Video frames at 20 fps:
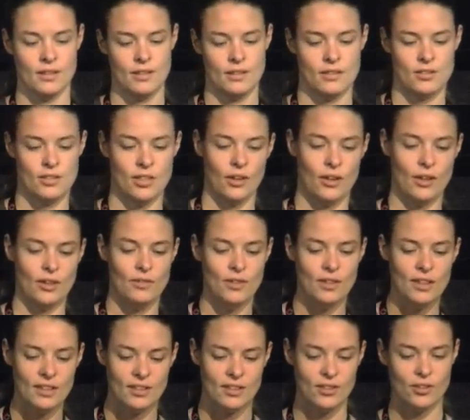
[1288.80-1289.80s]
So if you
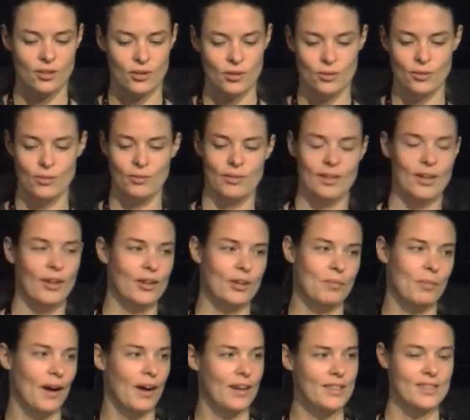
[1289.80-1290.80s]
need to do
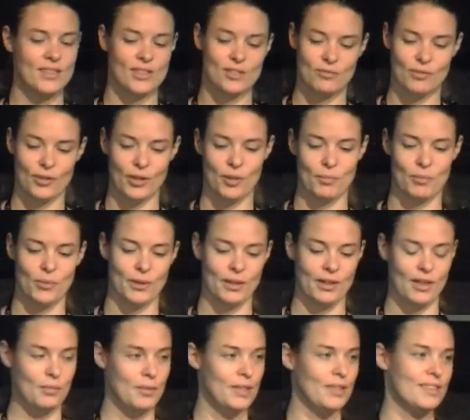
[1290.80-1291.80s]
comparisons of floating point
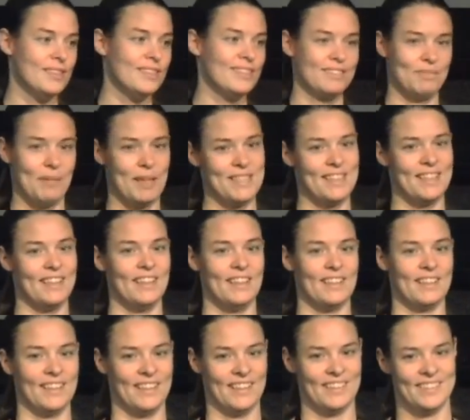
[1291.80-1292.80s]
numbers, basically
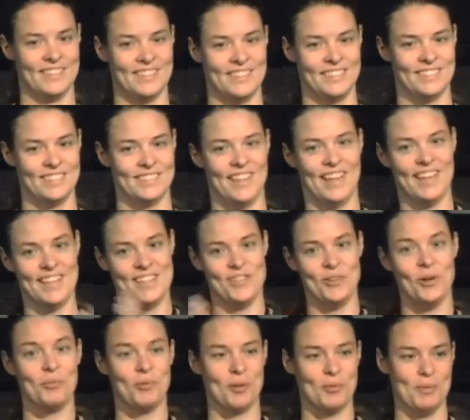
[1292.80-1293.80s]
here's your
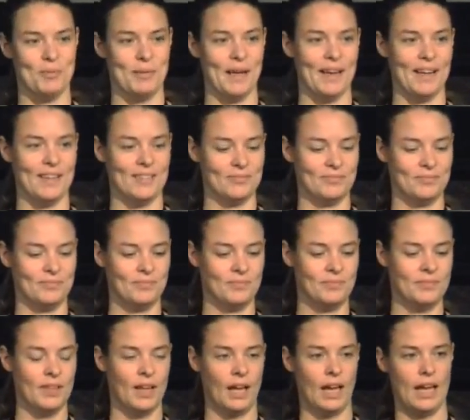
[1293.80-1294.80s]
problem now,
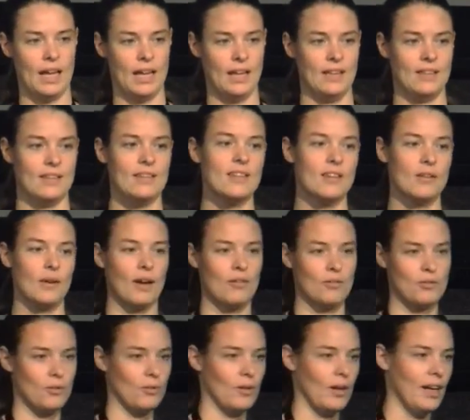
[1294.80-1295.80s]
and you have
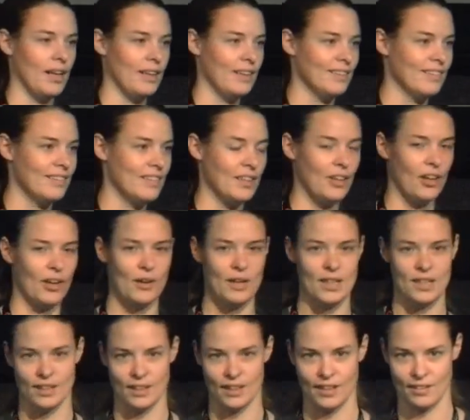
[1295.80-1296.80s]
to write
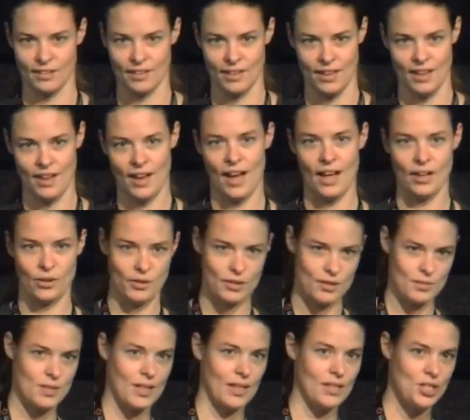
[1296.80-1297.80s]
either
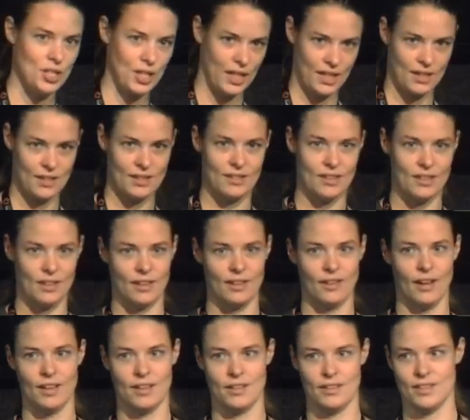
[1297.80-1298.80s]
algorithms that check
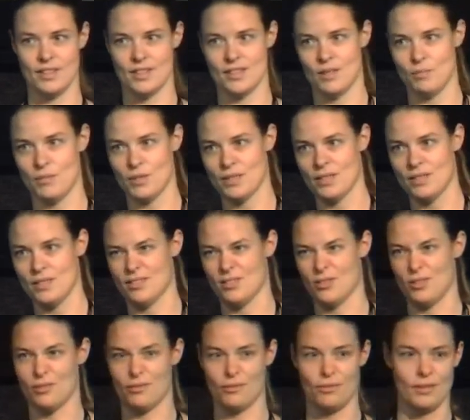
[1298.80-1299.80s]
are these numbers in a sort
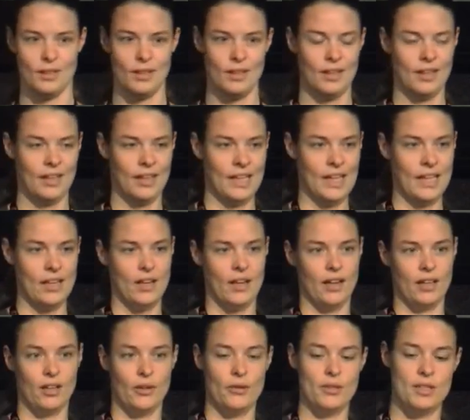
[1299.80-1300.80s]
of
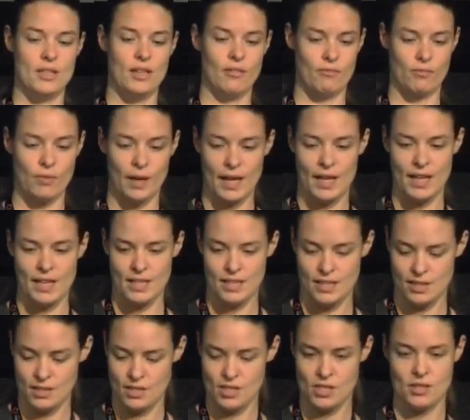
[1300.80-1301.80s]
close enough
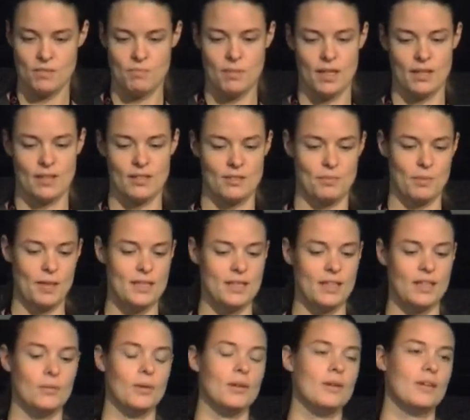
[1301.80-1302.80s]
range, because basically
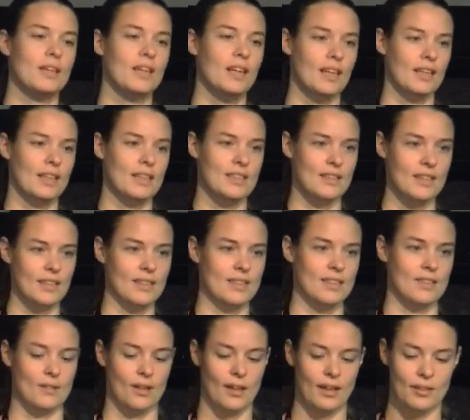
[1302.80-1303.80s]
what you get is this,
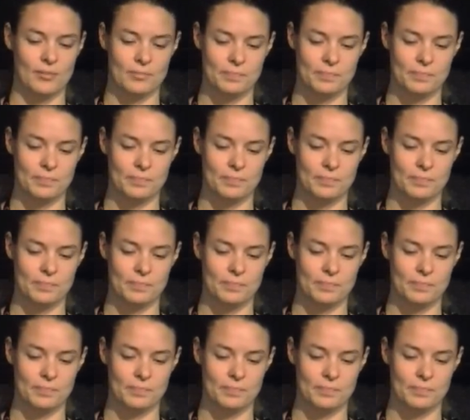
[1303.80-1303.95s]
right?